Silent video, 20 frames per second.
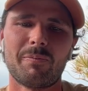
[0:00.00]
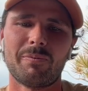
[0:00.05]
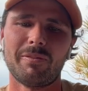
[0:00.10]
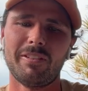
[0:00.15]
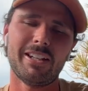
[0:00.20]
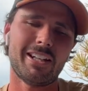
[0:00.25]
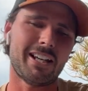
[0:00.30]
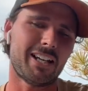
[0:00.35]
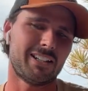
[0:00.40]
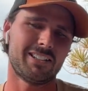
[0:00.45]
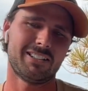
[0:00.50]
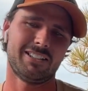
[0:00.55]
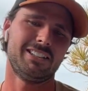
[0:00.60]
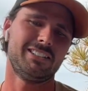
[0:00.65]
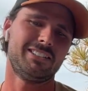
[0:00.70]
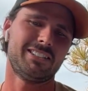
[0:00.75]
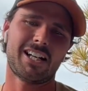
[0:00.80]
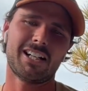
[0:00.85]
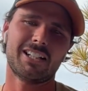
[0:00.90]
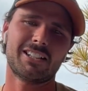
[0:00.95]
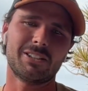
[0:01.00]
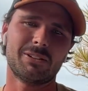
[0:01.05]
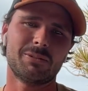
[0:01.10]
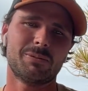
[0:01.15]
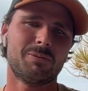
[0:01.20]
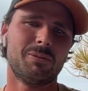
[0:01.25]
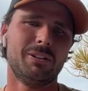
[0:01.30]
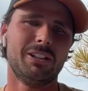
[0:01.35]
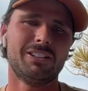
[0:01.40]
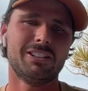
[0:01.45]
Yeah, exactly.
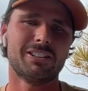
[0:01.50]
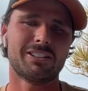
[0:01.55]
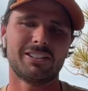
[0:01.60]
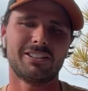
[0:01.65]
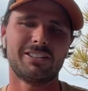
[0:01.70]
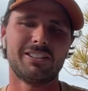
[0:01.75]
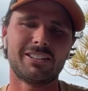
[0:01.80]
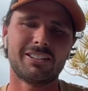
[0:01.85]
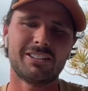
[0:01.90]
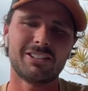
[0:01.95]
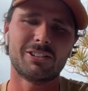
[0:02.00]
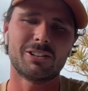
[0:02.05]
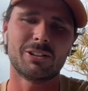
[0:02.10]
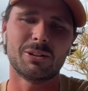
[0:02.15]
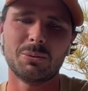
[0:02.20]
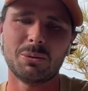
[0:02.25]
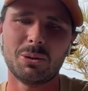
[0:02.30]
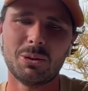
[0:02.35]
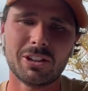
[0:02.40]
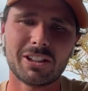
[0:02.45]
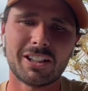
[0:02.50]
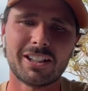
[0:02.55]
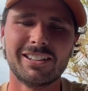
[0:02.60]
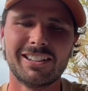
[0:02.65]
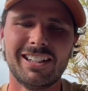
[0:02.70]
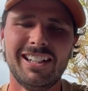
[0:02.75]
We're just addicted to the water.